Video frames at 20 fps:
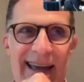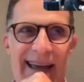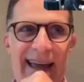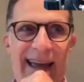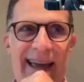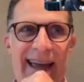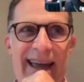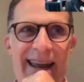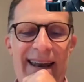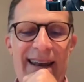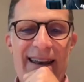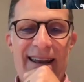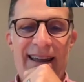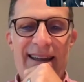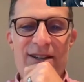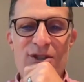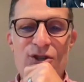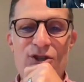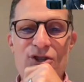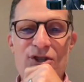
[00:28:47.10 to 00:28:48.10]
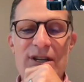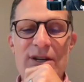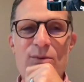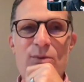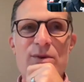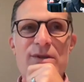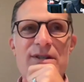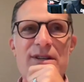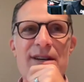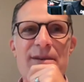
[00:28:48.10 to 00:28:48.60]
and she
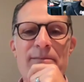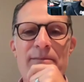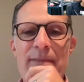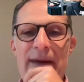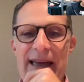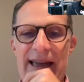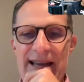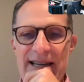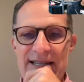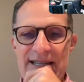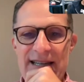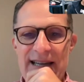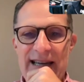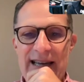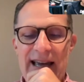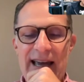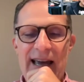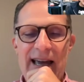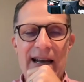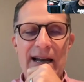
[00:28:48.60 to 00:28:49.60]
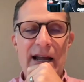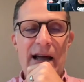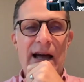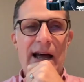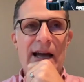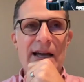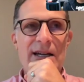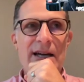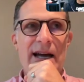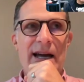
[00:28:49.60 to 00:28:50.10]
was amazing, and
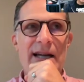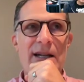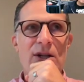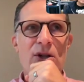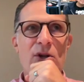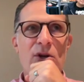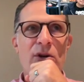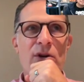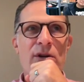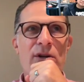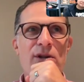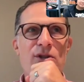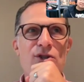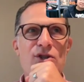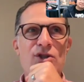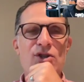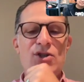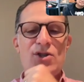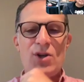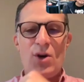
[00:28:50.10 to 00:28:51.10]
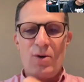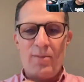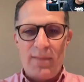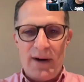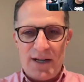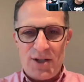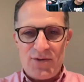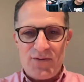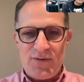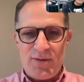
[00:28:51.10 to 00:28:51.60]
I learned so
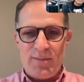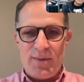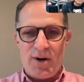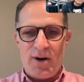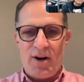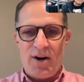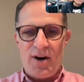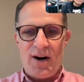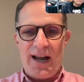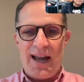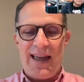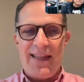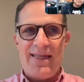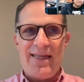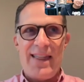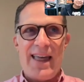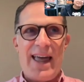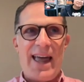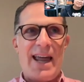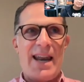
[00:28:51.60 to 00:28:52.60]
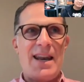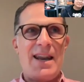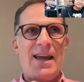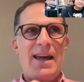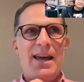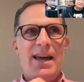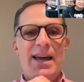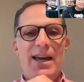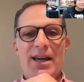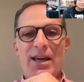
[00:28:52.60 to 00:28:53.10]
much from her. And
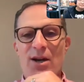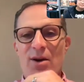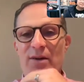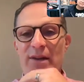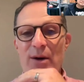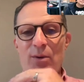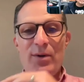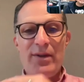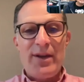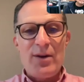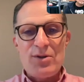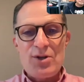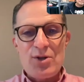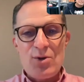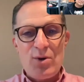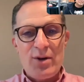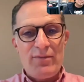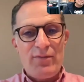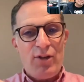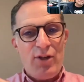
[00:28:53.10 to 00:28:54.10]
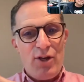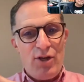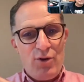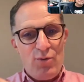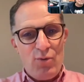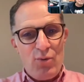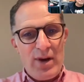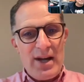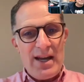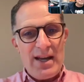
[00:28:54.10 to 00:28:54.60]
then, there were sort of
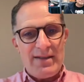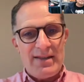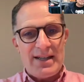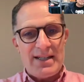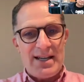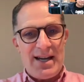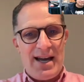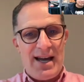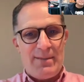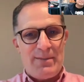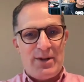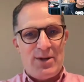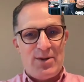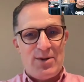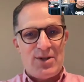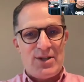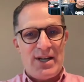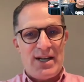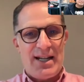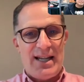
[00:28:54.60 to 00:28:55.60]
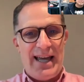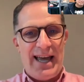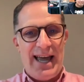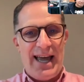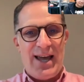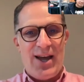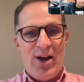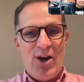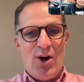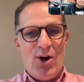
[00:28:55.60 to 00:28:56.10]
three at the time at
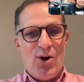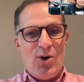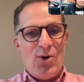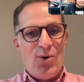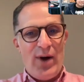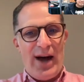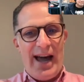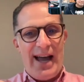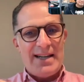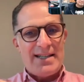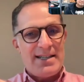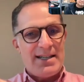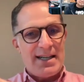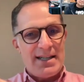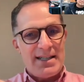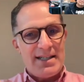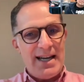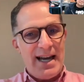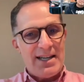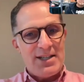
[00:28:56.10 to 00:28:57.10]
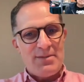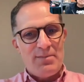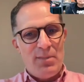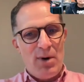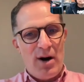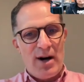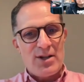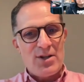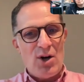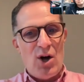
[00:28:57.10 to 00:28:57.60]
UCLA who had success
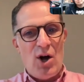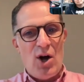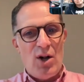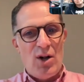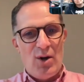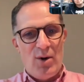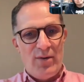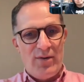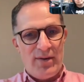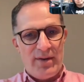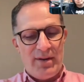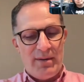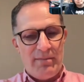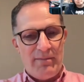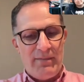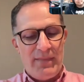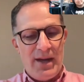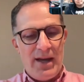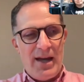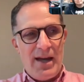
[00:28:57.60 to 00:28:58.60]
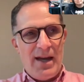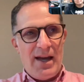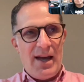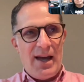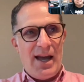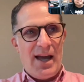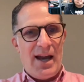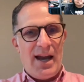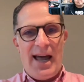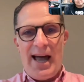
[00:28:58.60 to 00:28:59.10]
marked all over them,
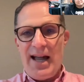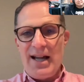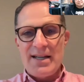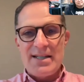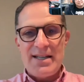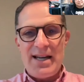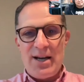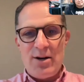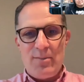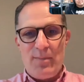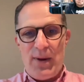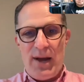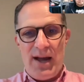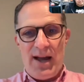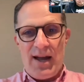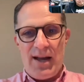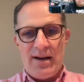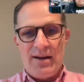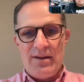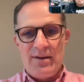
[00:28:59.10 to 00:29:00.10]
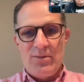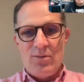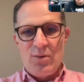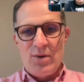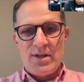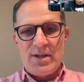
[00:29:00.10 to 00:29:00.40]
and Alexander Payne was